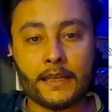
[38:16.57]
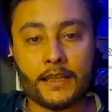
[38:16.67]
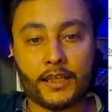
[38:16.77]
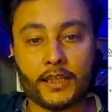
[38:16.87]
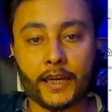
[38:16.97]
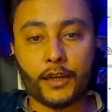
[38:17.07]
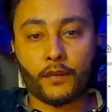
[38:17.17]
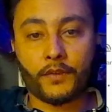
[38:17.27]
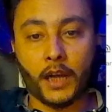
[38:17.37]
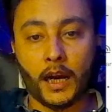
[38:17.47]

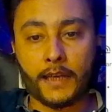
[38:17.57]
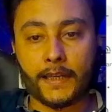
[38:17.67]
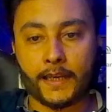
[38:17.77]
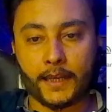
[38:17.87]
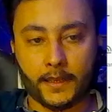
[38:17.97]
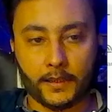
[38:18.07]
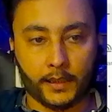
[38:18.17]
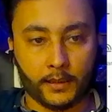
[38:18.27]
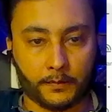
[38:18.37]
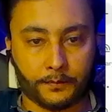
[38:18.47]
state-of-the-art
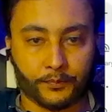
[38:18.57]
accuracy.